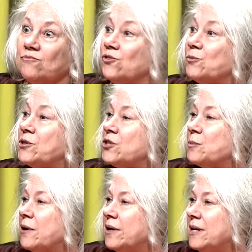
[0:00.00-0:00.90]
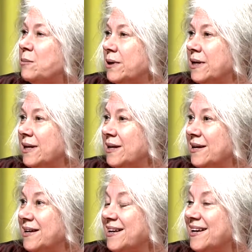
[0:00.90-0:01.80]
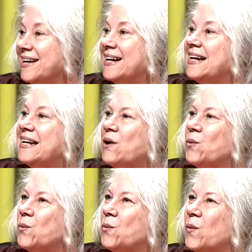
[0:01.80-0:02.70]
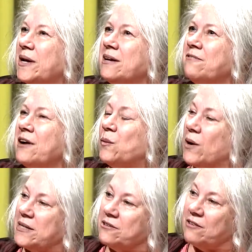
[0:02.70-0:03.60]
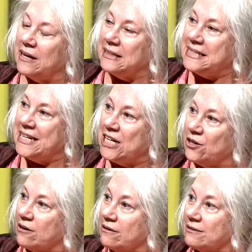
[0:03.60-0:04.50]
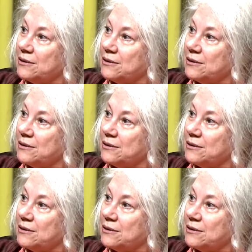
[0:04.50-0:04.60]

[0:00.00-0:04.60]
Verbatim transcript: for just about anybody. Yes. Now, what if I want to volunteer?